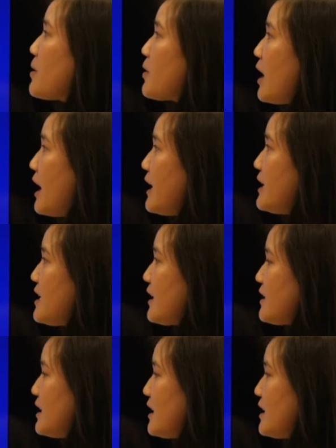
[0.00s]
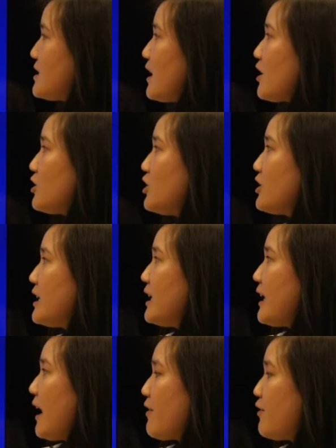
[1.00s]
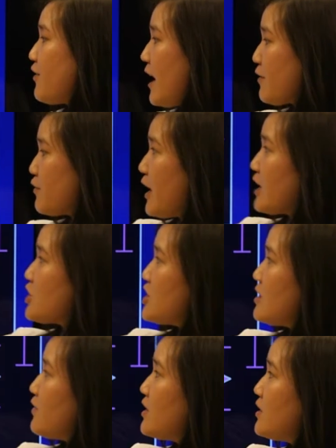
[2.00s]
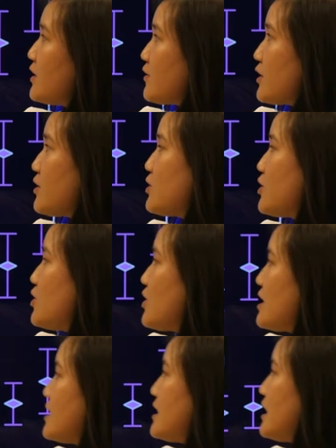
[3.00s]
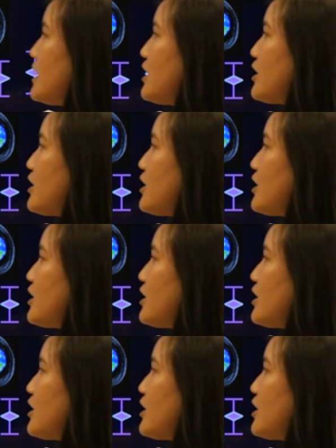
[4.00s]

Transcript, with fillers: MRI techniques that are looking at fat fraction of the liver. So you can see